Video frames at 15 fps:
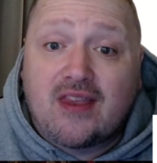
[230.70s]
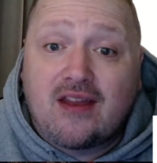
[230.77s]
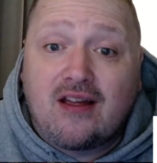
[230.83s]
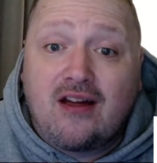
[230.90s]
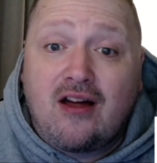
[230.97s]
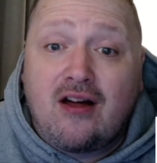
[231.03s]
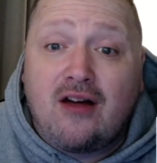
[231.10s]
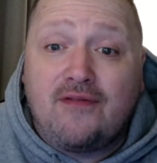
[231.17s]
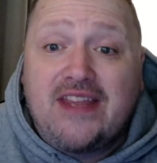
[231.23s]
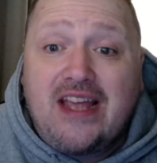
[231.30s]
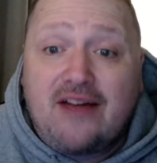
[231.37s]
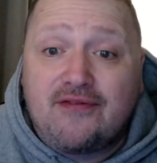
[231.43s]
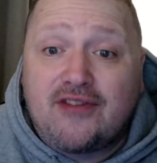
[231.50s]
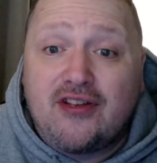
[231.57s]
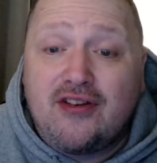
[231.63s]
of the
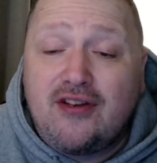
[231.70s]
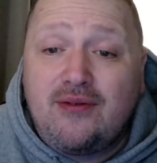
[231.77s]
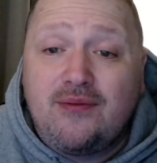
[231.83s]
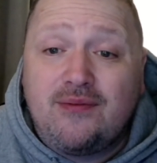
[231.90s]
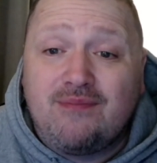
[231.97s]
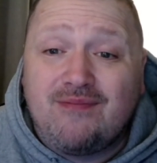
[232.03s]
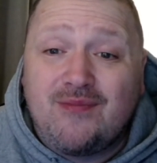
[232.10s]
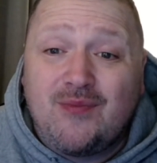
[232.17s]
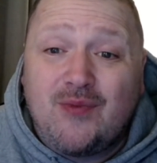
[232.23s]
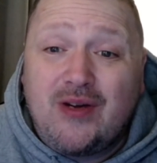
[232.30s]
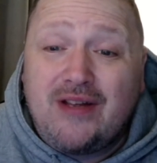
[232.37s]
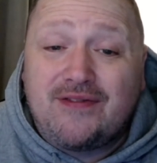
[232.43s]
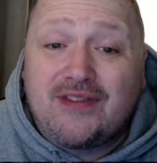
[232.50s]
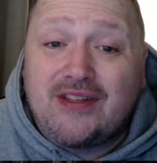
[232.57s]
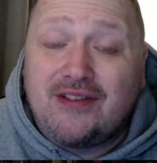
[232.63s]
afternoon,
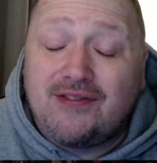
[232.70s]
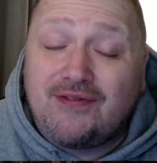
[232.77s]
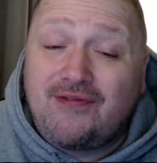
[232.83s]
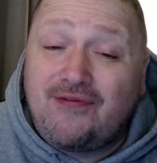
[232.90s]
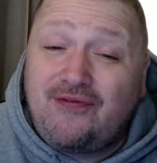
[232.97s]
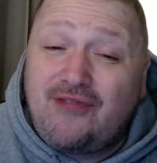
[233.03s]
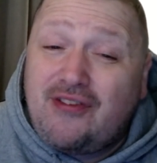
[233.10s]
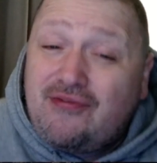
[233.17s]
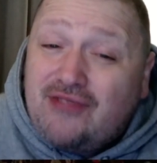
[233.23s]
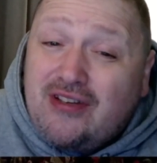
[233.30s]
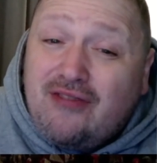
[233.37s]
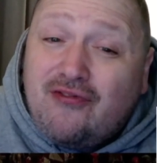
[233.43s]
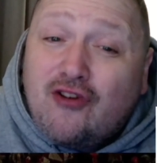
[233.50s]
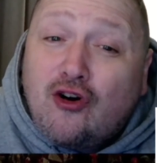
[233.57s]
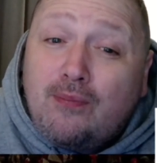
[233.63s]
with the
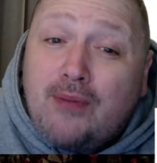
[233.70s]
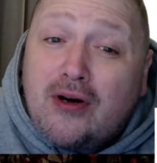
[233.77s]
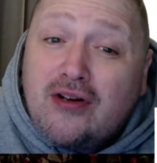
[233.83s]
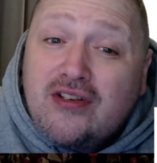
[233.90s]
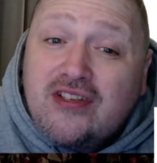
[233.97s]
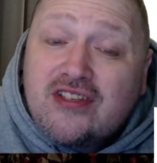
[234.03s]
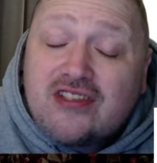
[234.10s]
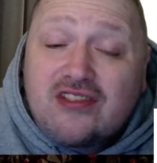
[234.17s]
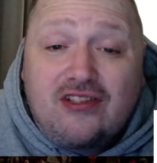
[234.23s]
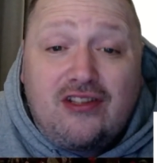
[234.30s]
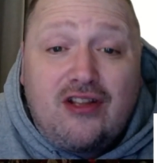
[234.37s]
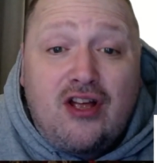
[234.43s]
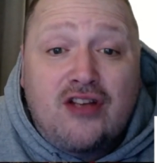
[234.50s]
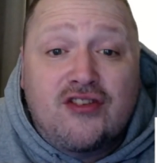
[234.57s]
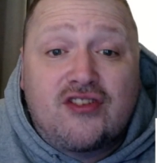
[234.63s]
54 points
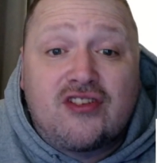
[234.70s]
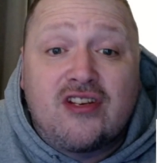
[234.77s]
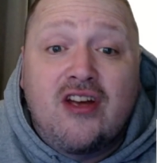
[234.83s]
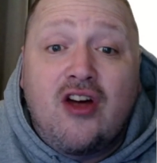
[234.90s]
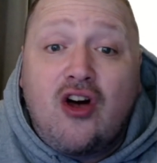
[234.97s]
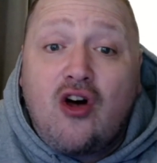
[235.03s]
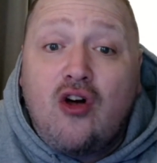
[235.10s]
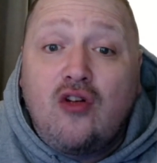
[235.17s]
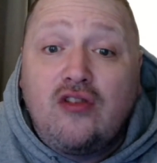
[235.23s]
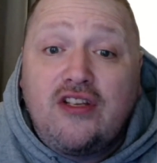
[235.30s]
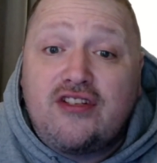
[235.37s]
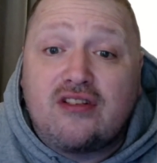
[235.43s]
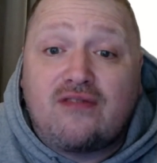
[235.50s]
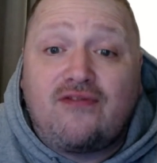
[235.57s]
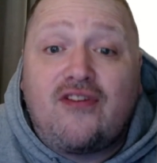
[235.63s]
loss only
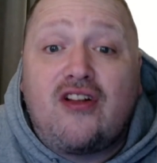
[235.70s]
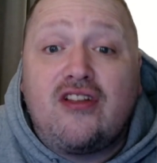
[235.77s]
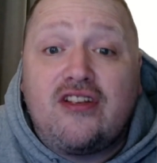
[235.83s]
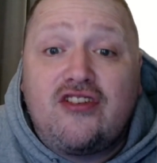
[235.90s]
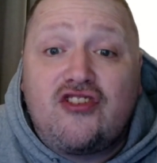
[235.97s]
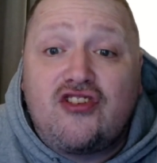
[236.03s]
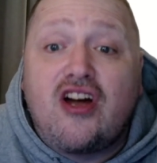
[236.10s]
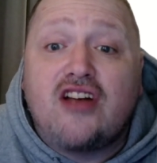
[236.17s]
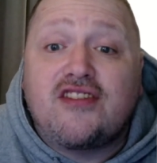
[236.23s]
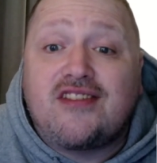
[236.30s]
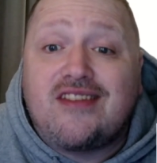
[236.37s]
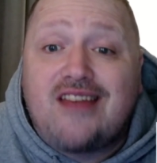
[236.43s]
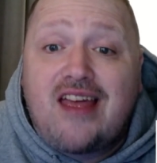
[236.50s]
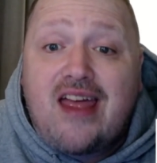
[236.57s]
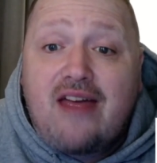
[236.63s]
just falling short of
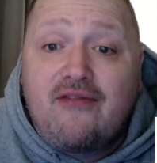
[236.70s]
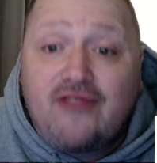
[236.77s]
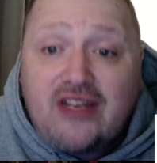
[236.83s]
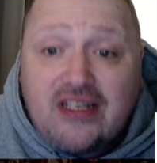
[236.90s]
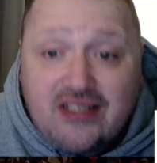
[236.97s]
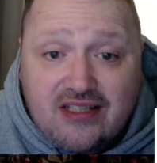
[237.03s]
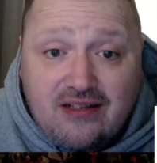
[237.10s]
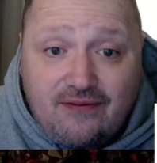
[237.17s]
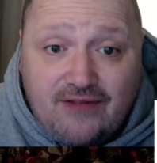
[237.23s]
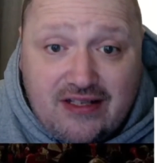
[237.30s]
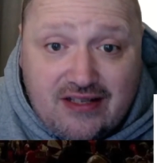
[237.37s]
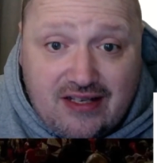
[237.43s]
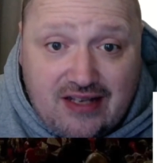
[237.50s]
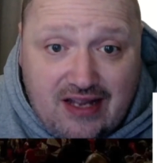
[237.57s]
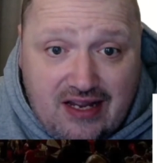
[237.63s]
their heaviest defeat
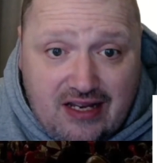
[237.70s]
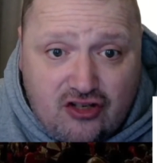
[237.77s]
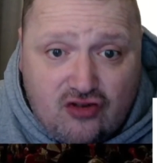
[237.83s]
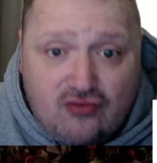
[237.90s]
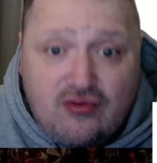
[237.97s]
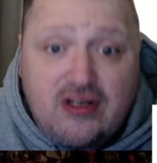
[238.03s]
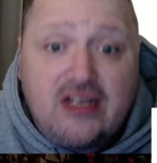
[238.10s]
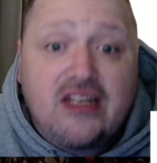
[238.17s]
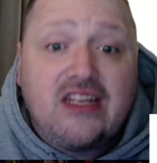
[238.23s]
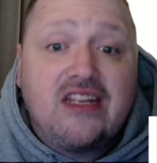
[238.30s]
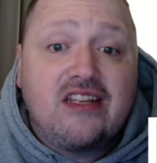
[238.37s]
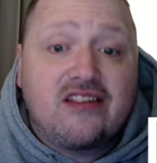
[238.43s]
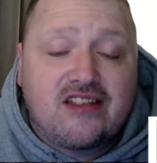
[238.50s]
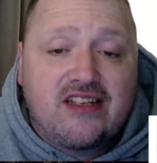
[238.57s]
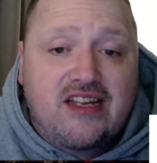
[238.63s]
in their history in the
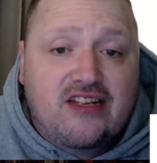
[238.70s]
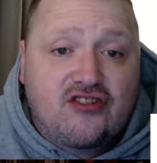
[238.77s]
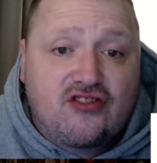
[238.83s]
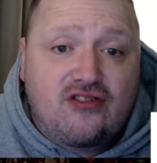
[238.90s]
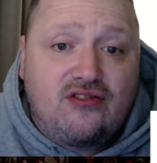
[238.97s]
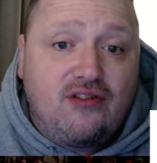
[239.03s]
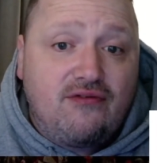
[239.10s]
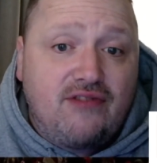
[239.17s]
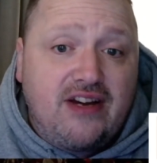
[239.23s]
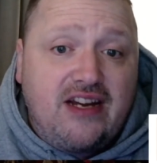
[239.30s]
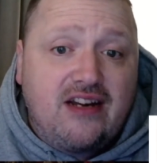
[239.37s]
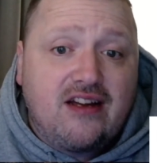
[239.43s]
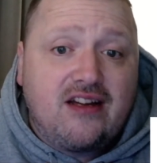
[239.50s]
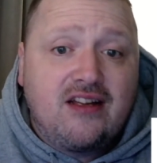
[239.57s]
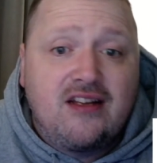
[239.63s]
international
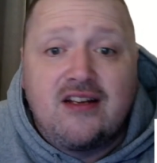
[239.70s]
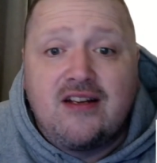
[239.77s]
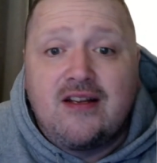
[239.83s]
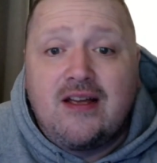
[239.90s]
arena, a